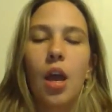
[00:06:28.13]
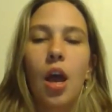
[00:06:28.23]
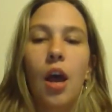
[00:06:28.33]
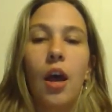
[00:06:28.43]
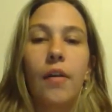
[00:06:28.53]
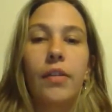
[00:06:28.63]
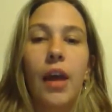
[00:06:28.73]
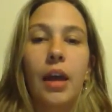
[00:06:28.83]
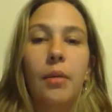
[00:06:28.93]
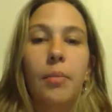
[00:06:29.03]

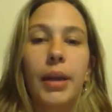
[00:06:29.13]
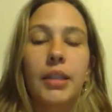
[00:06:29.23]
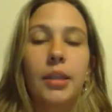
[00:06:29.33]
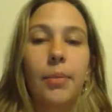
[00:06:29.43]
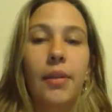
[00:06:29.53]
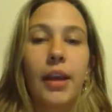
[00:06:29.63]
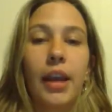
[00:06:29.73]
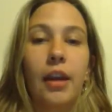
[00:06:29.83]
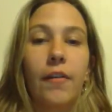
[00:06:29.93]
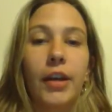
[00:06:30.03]
that being something that
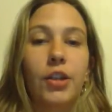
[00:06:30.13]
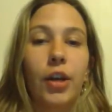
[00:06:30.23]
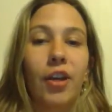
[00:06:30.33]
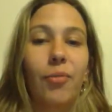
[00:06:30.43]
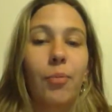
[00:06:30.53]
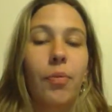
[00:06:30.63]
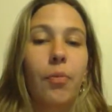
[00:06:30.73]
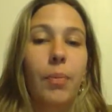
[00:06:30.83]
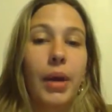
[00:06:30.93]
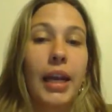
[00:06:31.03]
can affect your health.
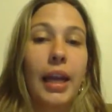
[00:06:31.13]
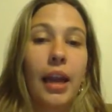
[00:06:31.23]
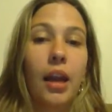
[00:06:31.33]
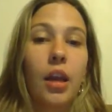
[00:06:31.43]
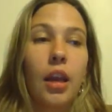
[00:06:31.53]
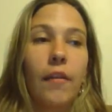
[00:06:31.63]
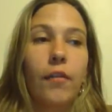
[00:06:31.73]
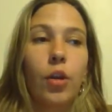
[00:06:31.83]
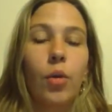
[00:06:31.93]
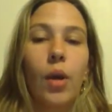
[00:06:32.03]
But it can. If
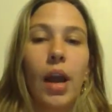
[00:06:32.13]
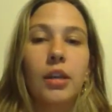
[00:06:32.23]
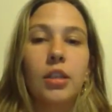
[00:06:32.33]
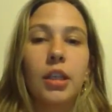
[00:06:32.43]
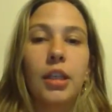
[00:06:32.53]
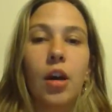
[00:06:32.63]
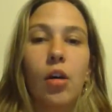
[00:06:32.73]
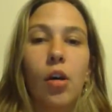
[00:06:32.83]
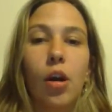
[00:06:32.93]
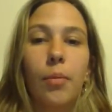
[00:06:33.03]
you actually
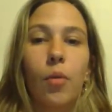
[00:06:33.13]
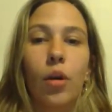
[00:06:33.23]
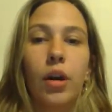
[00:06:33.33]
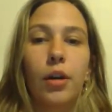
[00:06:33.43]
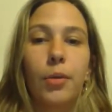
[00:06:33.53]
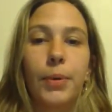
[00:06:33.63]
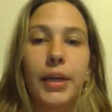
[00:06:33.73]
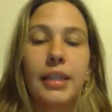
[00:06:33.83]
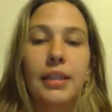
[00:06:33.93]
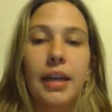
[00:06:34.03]
are more in a
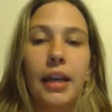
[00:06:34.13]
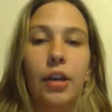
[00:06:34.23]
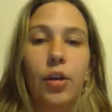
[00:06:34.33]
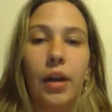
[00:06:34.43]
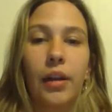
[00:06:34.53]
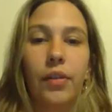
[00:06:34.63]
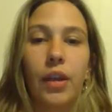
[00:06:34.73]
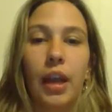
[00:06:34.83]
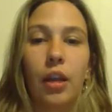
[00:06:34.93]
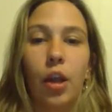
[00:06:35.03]
depressed state, your health
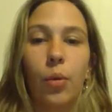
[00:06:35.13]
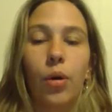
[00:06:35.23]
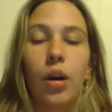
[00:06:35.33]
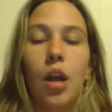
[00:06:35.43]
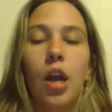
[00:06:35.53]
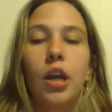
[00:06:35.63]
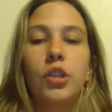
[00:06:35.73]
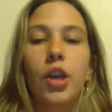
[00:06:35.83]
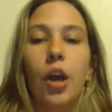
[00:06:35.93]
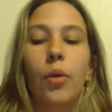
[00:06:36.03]
can lower.
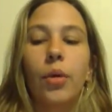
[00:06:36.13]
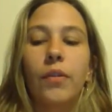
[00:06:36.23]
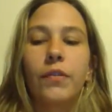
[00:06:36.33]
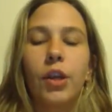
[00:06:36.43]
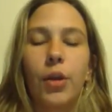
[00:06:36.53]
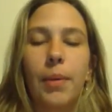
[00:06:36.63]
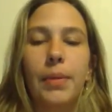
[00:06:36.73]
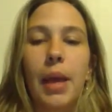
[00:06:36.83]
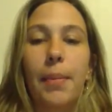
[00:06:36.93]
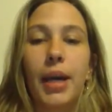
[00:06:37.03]
So
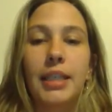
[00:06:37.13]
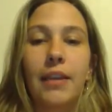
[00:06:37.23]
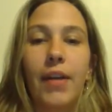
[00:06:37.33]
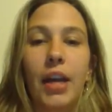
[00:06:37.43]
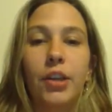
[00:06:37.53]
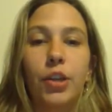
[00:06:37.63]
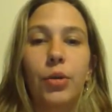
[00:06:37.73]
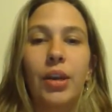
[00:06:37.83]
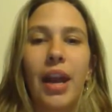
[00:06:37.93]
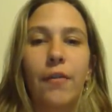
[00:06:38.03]
keeping that positive
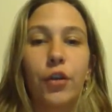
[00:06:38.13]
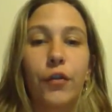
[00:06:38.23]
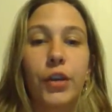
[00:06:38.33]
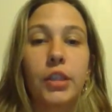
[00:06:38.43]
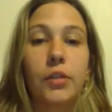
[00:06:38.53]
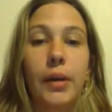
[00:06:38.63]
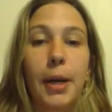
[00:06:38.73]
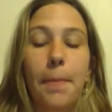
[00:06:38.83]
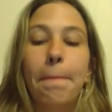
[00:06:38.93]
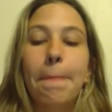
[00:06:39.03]
attitude and having your friends
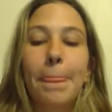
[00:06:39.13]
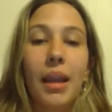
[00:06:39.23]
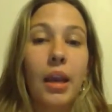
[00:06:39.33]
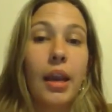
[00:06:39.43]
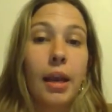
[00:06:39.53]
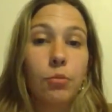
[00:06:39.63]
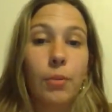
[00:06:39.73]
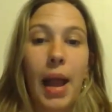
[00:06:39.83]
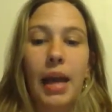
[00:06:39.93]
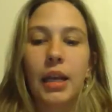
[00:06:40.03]
around can help
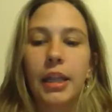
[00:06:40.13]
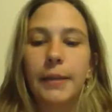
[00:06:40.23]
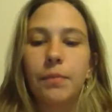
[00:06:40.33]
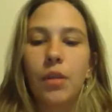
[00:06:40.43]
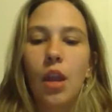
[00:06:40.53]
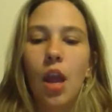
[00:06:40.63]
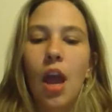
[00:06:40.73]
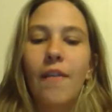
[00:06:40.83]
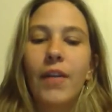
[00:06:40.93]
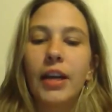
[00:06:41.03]
dramatically.
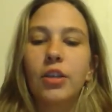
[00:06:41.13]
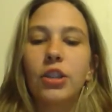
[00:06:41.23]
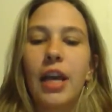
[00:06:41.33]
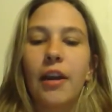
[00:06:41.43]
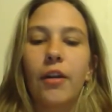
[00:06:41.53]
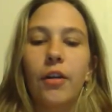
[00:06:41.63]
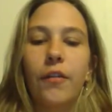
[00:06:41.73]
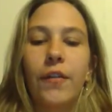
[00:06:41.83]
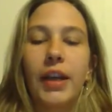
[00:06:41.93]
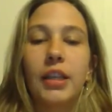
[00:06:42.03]
Factors that are
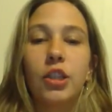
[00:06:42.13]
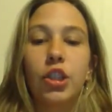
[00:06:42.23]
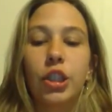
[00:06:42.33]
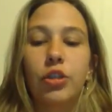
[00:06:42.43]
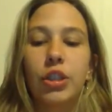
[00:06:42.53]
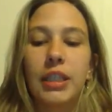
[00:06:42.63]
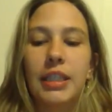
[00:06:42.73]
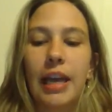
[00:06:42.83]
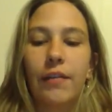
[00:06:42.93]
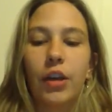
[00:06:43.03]
affecting children's
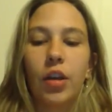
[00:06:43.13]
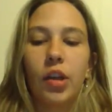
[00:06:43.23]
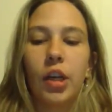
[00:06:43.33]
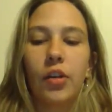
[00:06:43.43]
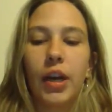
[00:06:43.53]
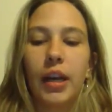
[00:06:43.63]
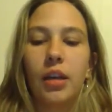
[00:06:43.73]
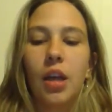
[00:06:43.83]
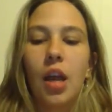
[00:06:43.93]
safety, on the other hand,